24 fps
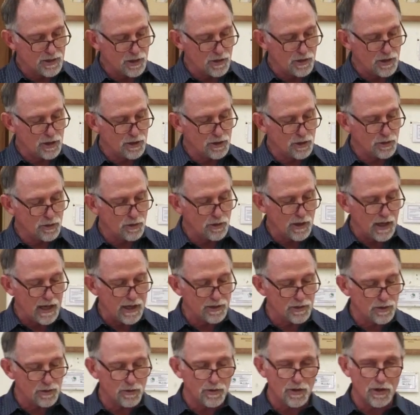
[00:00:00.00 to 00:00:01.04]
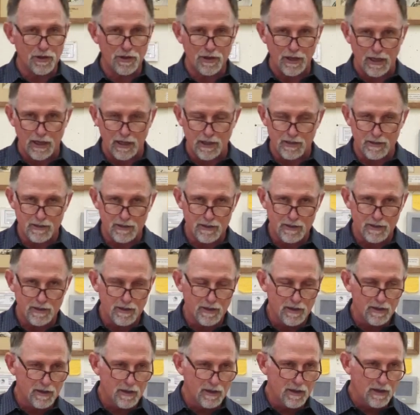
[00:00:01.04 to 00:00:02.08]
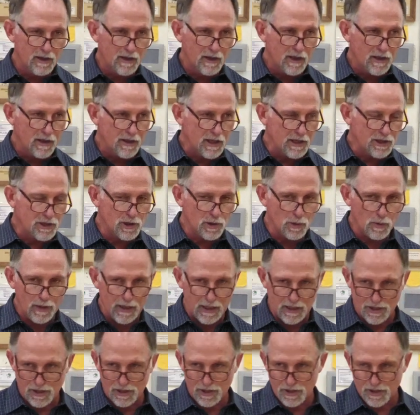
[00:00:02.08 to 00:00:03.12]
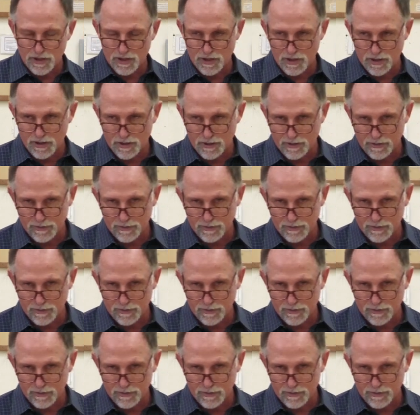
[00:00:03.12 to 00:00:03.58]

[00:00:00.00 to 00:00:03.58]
so that you do not do the things that you wish.